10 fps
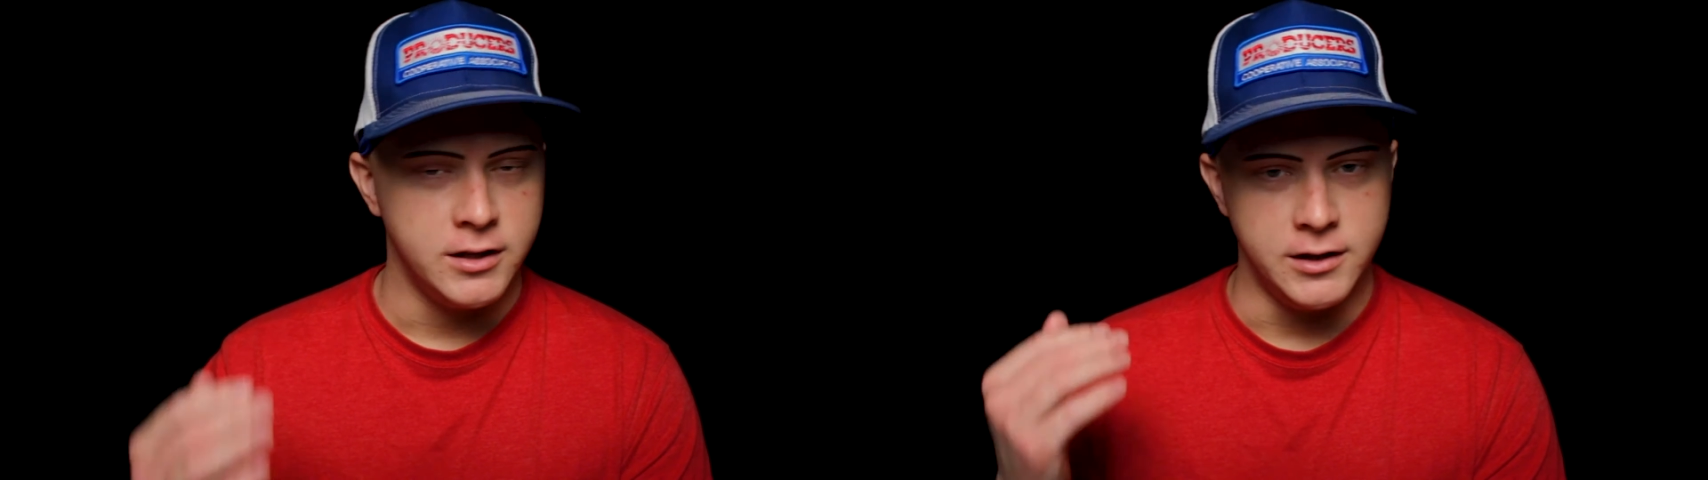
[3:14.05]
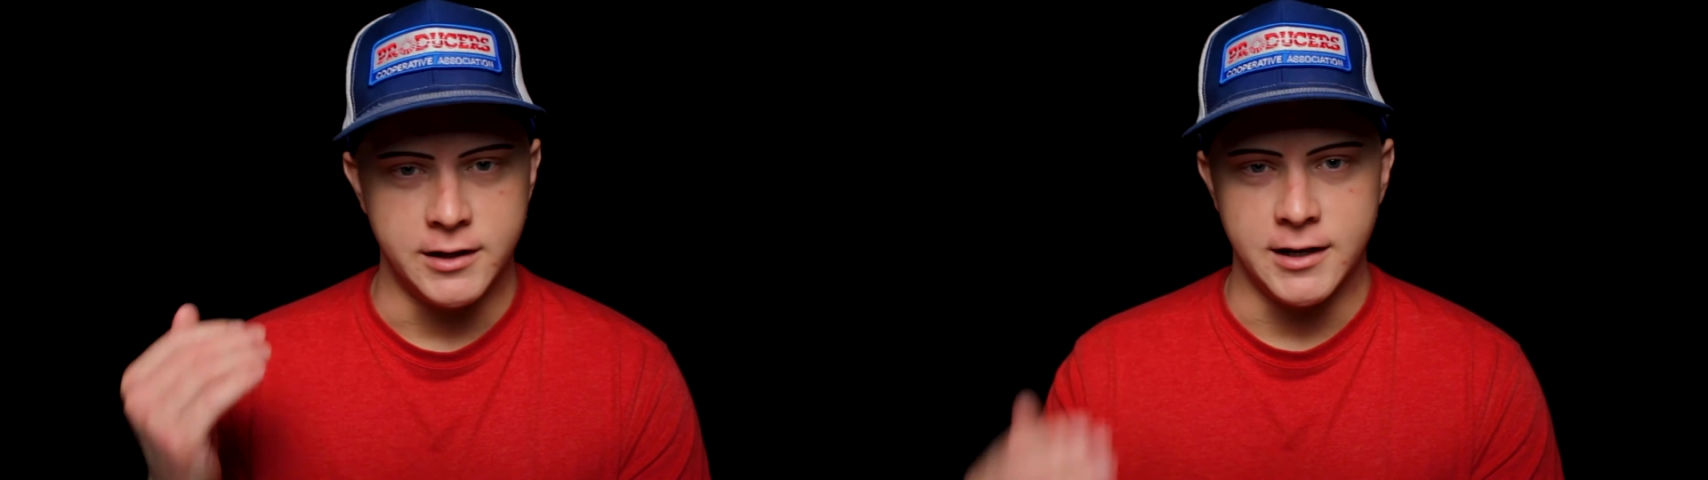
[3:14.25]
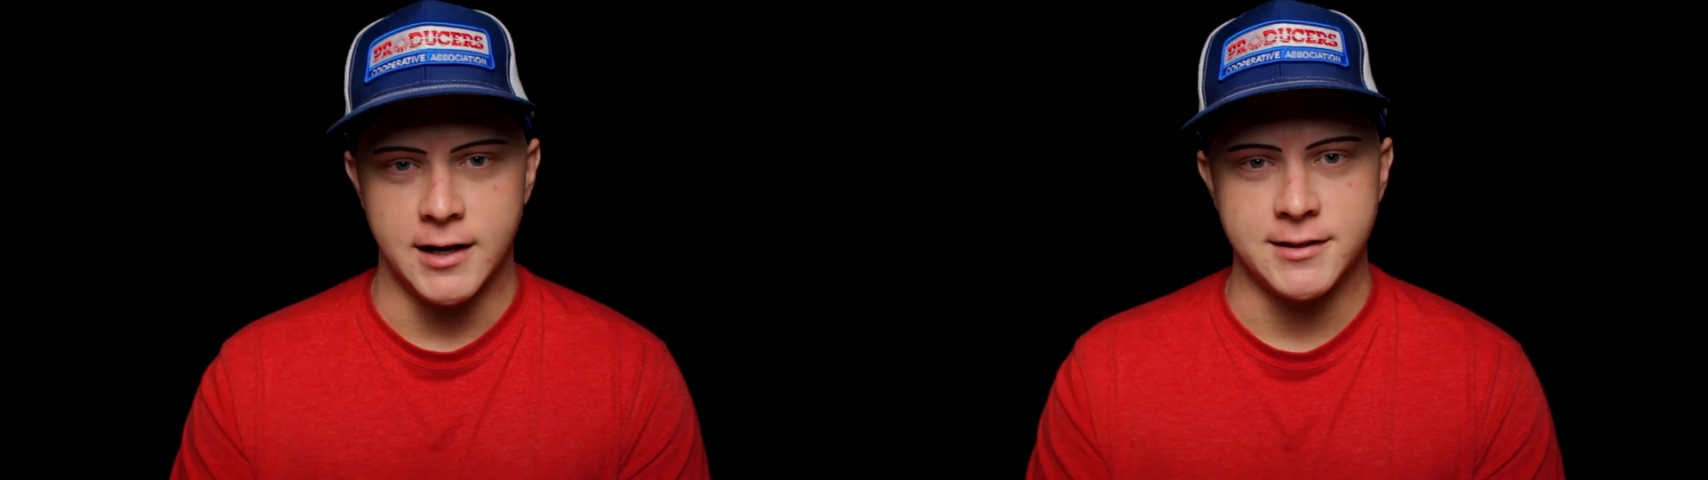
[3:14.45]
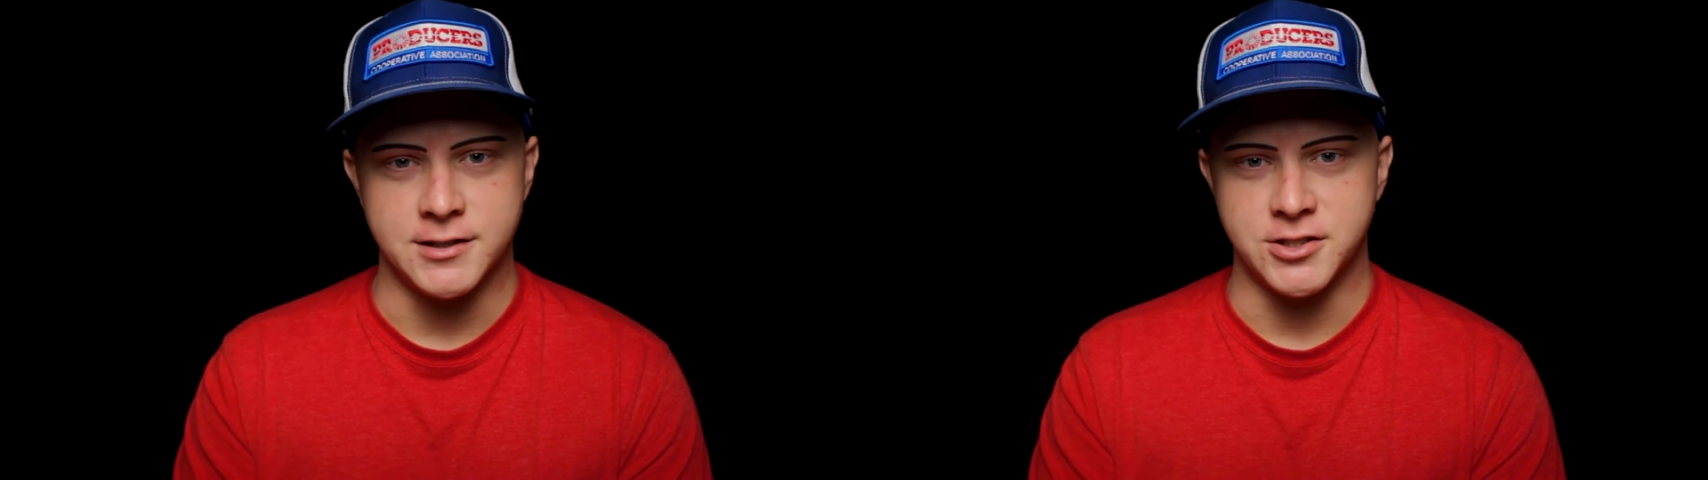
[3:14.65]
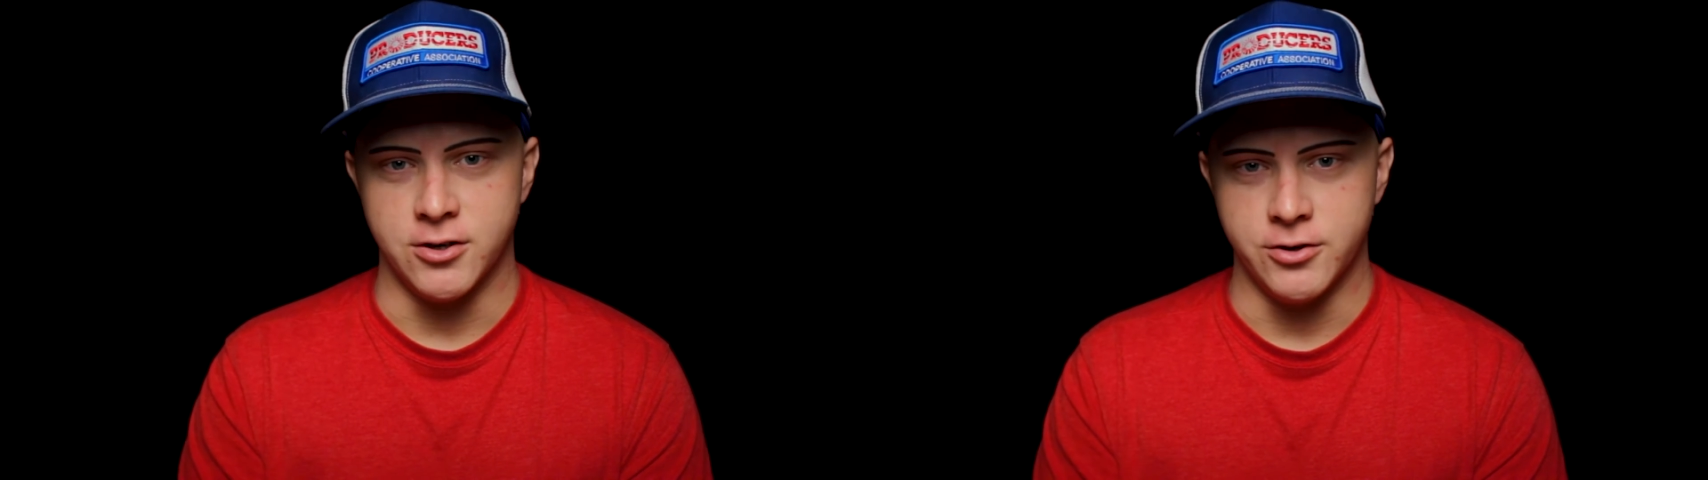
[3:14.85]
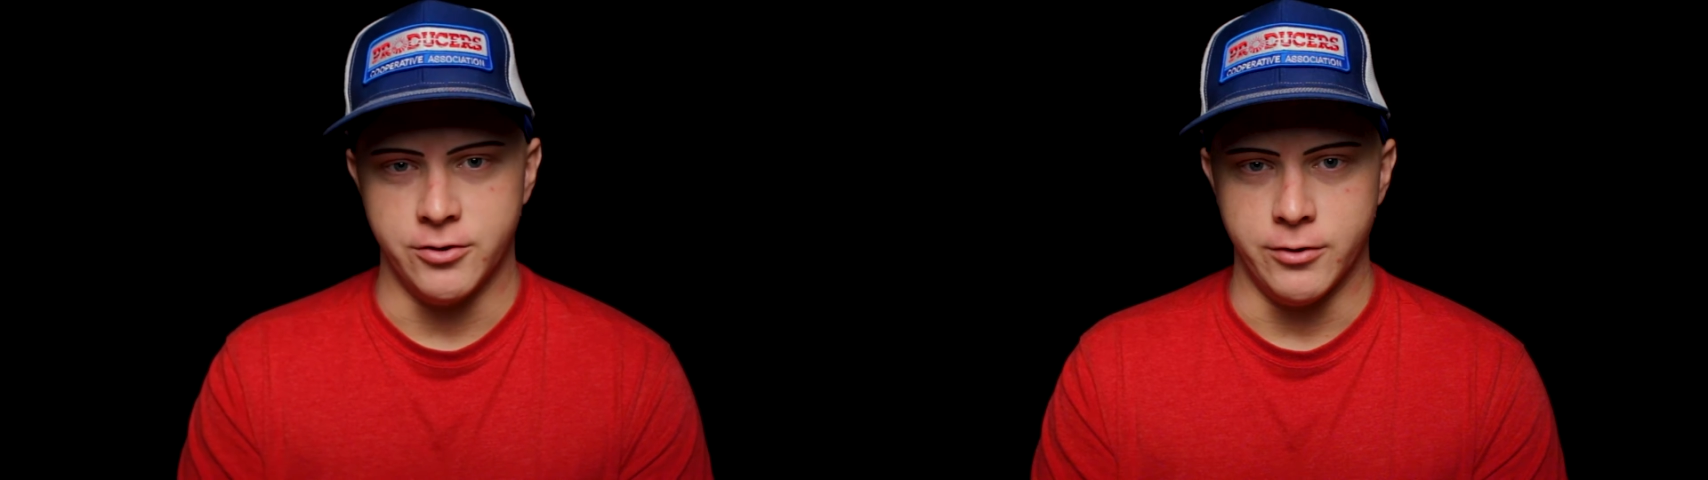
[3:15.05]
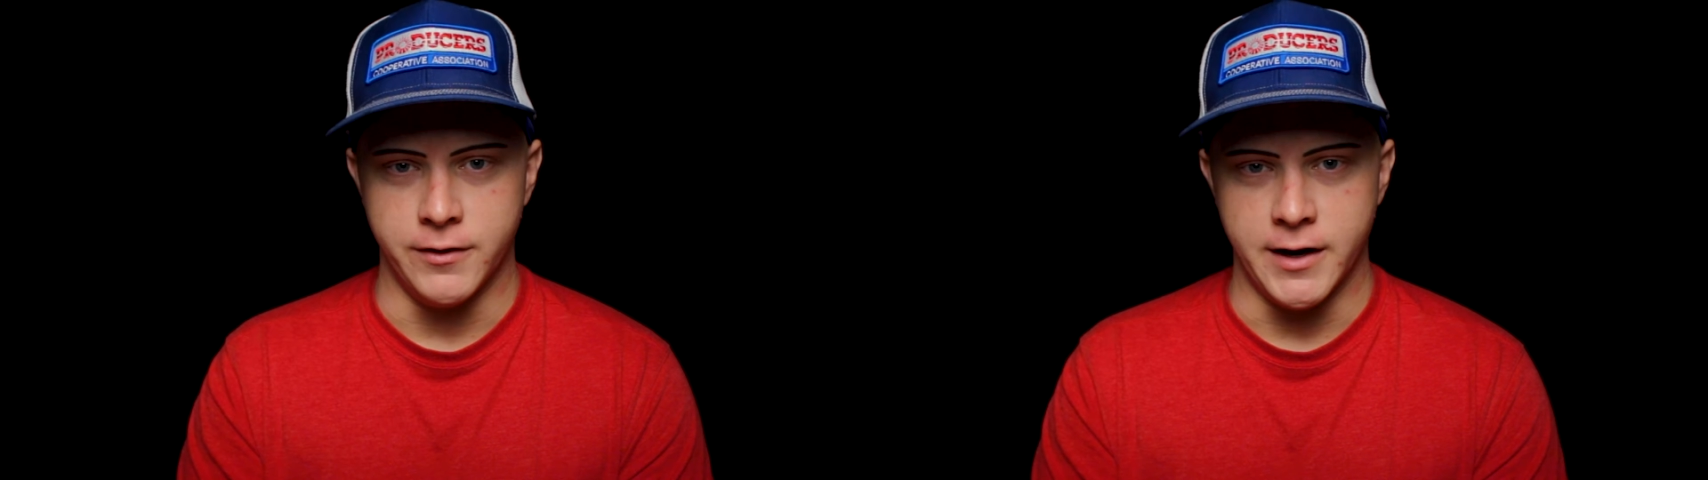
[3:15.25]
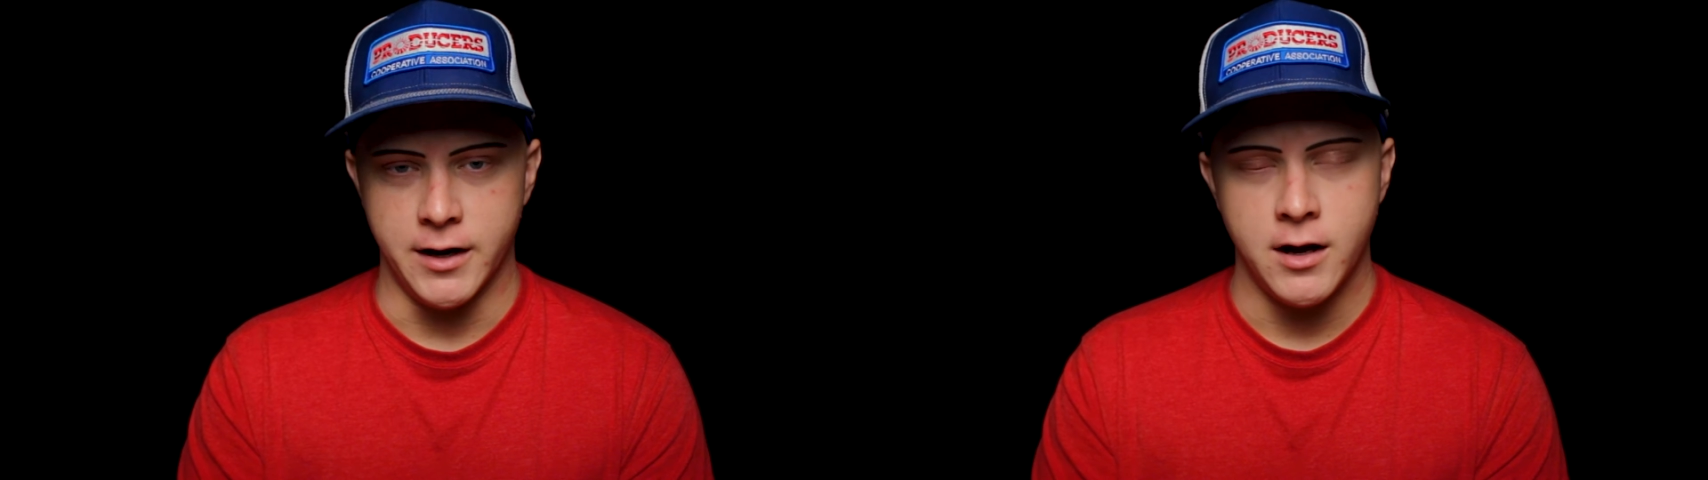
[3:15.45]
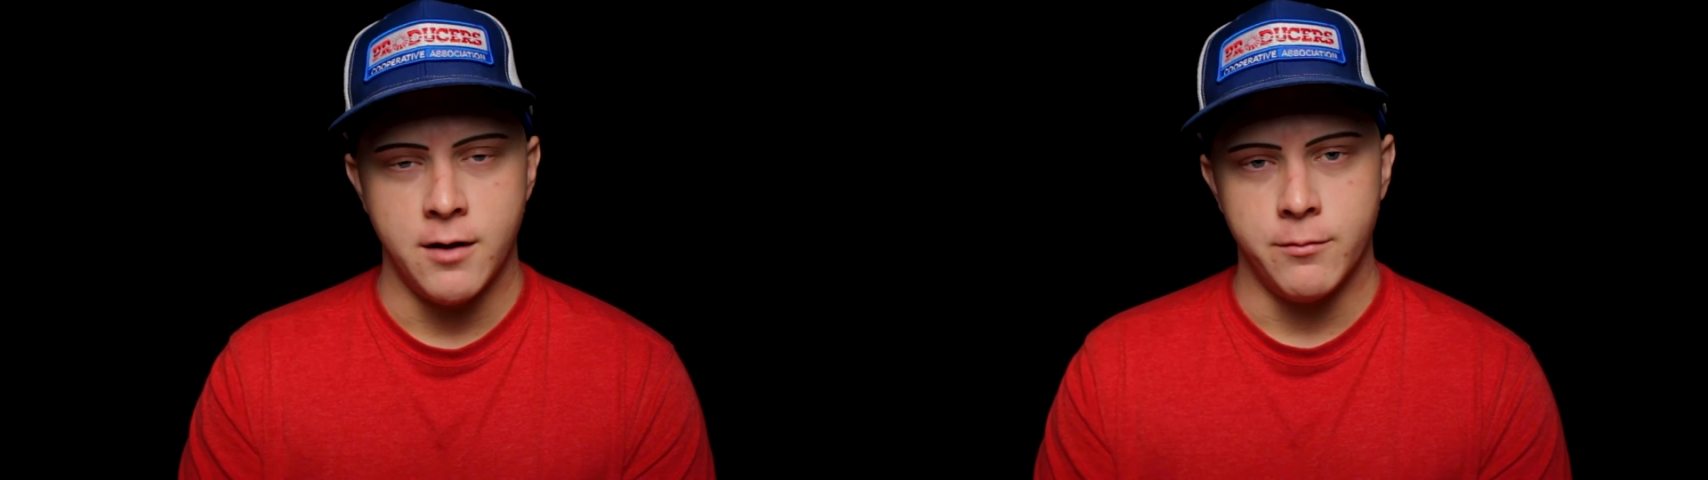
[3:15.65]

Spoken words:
you got to start doing that.